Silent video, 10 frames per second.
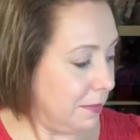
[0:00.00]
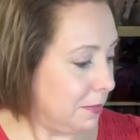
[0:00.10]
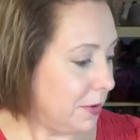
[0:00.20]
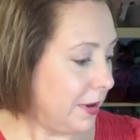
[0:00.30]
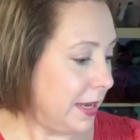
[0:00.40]

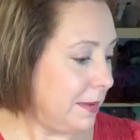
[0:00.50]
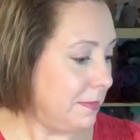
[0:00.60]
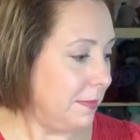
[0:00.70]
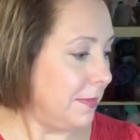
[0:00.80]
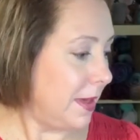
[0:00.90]
Pretty
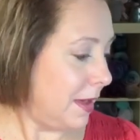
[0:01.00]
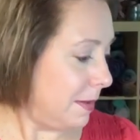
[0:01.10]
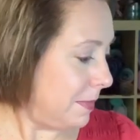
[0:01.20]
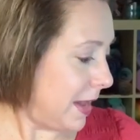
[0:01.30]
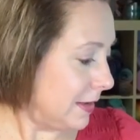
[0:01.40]
uh,
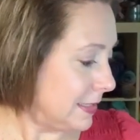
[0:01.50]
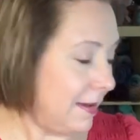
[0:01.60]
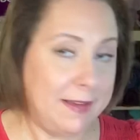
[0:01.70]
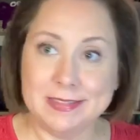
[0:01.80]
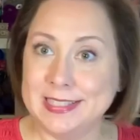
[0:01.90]
box. I'll
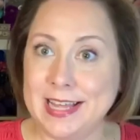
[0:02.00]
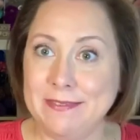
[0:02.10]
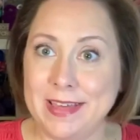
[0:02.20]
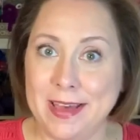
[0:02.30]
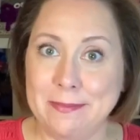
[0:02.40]
have to save
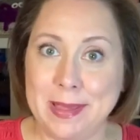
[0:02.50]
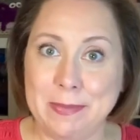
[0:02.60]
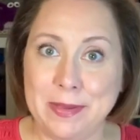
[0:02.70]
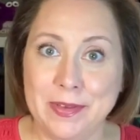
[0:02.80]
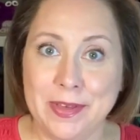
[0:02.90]
that
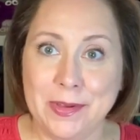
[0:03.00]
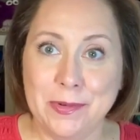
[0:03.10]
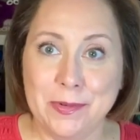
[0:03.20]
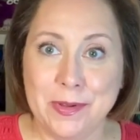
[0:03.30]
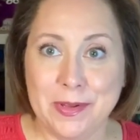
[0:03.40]
maybe
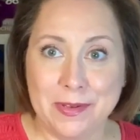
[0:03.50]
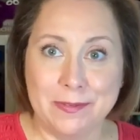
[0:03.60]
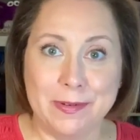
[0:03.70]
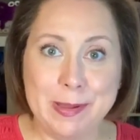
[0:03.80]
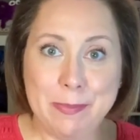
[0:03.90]

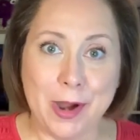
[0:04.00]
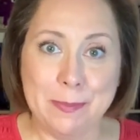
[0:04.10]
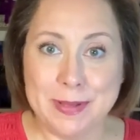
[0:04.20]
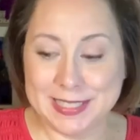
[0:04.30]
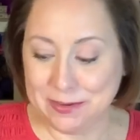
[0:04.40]

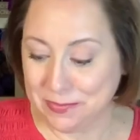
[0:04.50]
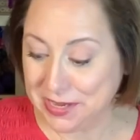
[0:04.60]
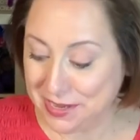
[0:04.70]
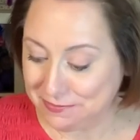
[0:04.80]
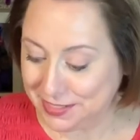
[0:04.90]
repurpose and
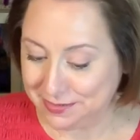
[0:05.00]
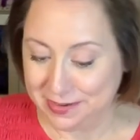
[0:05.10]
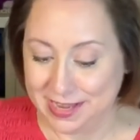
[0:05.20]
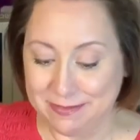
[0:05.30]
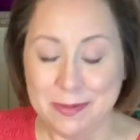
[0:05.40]
regift it
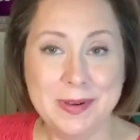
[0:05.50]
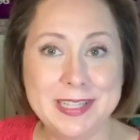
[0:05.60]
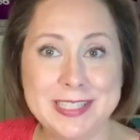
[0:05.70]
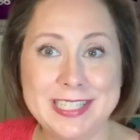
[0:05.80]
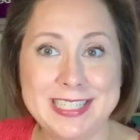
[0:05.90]

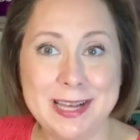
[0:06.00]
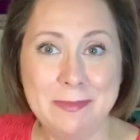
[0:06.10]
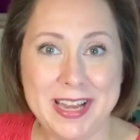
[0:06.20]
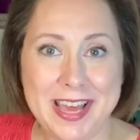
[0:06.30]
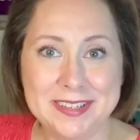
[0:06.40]
with, to
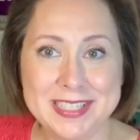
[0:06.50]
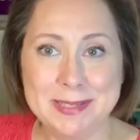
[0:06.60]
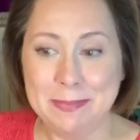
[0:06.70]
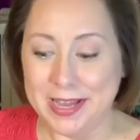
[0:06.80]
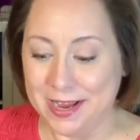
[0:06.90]
someone else.
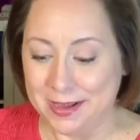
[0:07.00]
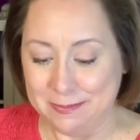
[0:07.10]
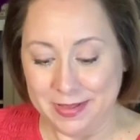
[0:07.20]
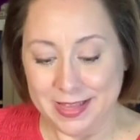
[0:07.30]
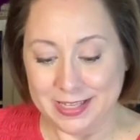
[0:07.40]
But
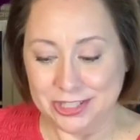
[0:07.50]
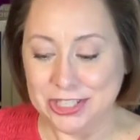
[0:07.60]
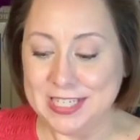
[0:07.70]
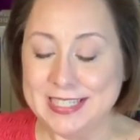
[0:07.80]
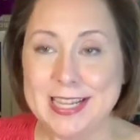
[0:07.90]
um,
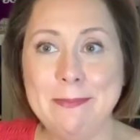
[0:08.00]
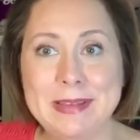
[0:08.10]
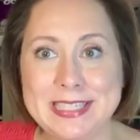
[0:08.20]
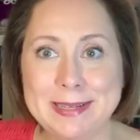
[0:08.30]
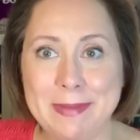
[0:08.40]
she sent
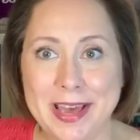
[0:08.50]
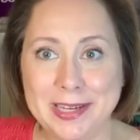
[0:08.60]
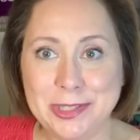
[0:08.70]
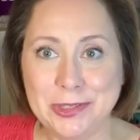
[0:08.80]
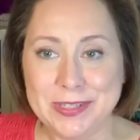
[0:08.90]
me some
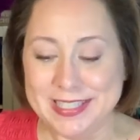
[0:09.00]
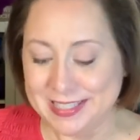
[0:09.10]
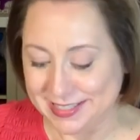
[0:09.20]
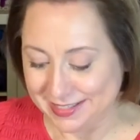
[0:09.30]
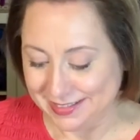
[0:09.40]

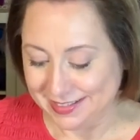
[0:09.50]
extras.